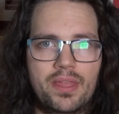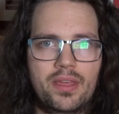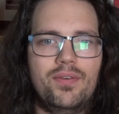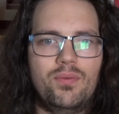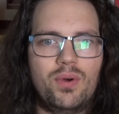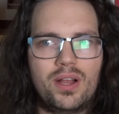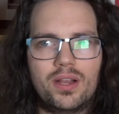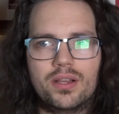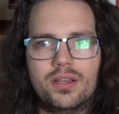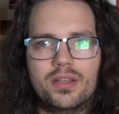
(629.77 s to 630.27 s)

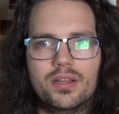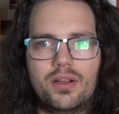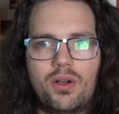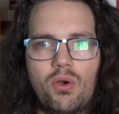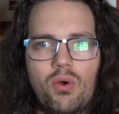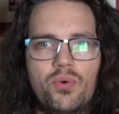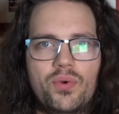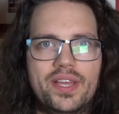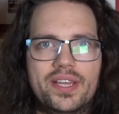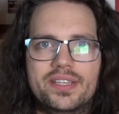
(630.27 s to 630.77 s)
well,
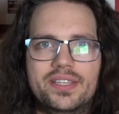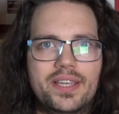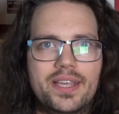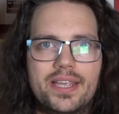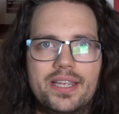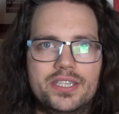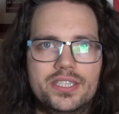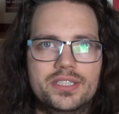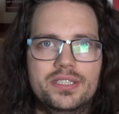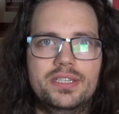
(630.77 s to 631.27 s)

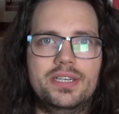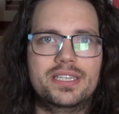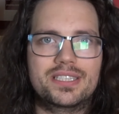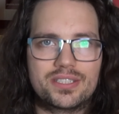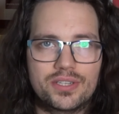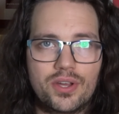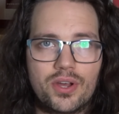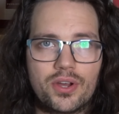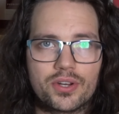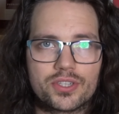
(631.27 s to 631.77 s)
orientation is
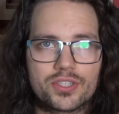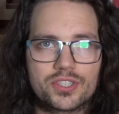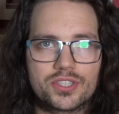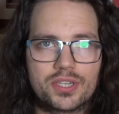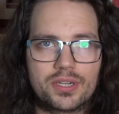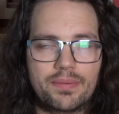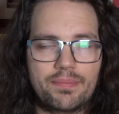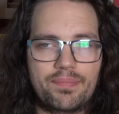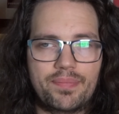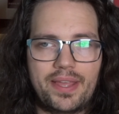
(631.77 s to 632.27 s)
not.